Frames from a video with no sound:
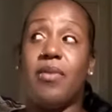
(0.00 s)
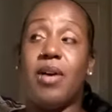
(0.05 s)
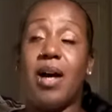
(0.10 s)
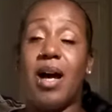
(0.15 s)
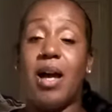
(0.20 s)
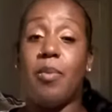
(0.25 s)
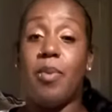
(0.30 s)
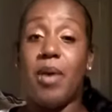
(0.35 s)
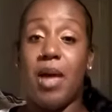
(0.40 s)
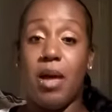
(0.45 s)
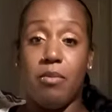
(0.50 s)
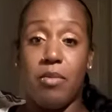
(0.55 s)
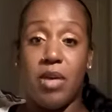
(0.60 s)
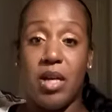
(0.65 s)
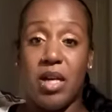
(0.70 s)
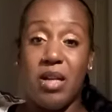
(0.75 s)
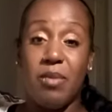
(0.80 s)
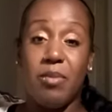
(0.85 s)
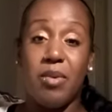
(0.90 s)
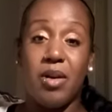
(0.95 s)
an iPad
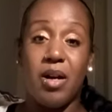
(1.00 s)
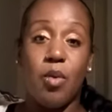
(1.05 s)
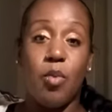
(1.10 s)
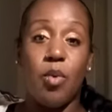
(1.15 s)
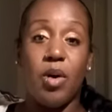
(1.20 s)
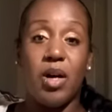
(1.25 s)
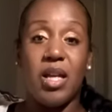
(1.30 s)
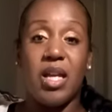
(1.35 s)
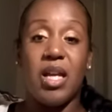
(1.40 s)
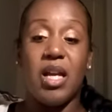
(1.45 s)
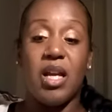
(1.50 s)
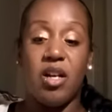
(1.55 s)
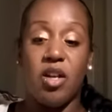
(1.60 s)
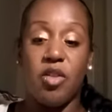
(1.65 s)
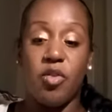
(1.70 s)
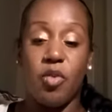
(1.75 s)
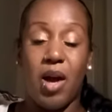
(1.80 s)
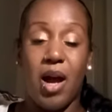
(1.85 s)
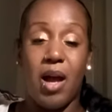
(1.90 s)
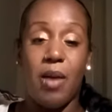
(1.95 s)
mini, but I want to get
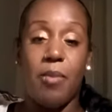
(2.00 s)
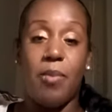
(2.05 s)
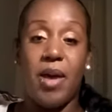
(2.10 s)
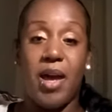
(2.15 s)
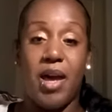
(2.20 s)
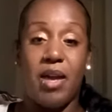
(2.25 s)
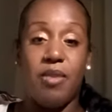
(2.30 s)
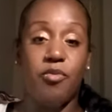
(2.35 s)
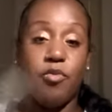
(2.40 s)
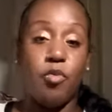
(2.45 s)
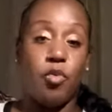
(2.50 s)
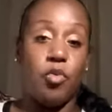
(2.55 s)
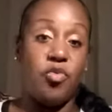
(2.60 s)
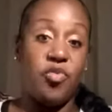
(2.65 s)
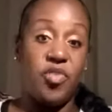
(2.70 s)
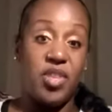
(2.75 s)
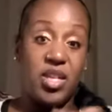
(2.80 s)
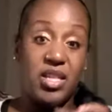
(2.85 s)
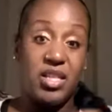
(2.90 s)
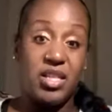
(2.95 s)
another iPad for
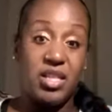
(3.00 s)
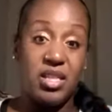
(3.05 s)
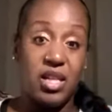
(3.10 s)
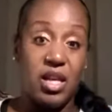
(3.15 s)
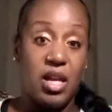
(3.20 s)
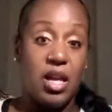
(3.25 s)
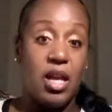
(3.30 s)
this.